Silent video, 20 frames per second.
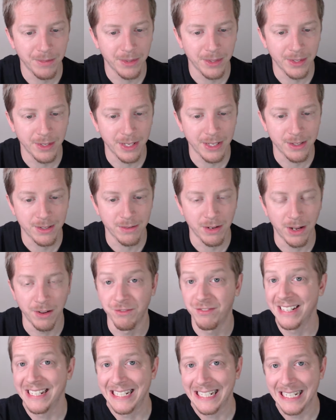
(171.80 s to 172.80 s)
It's
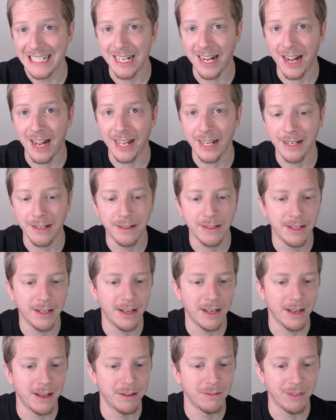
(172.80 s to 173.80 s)
VTI,
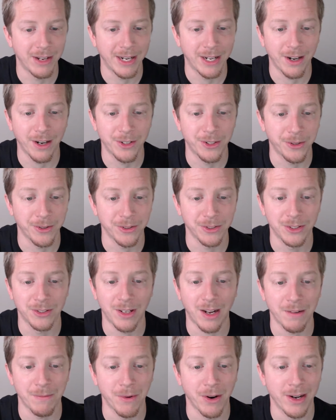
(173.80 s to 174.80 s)
Vanguard Total
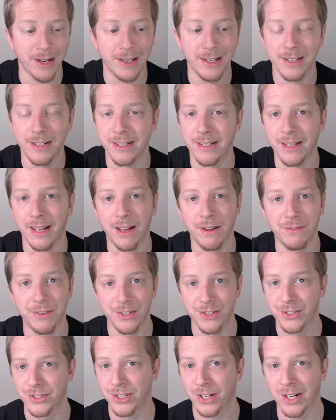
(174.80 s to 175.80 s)
Stock Market ETF.
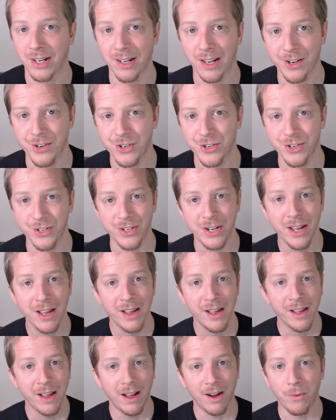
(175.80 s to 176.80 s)
It's just
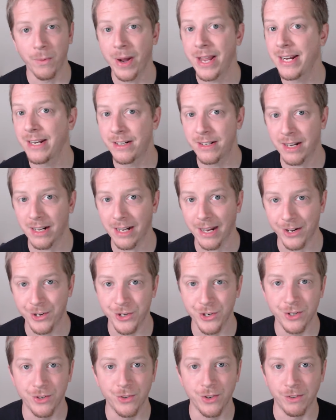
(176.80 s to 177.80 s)
a weighted
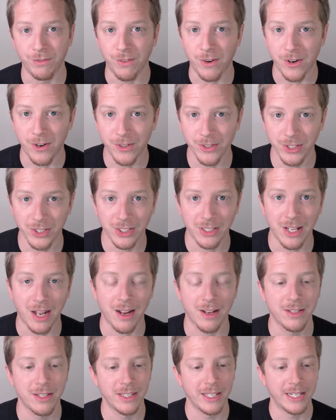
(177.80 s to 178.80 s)
collection of all the
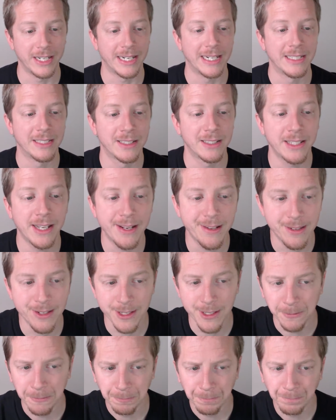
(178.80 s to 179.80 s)
stocks in the United
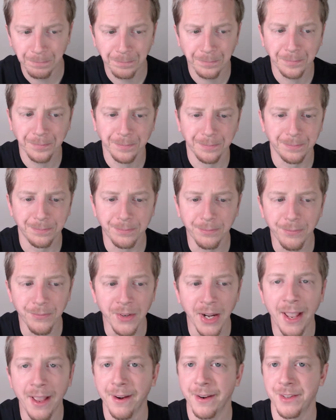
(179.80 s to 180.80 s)
States.
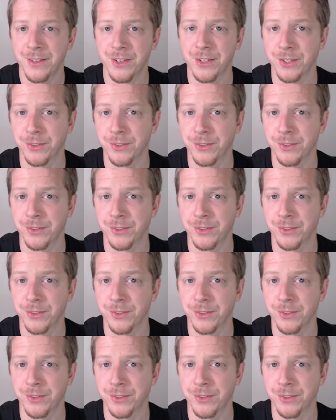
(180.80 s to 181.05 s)
And it's just a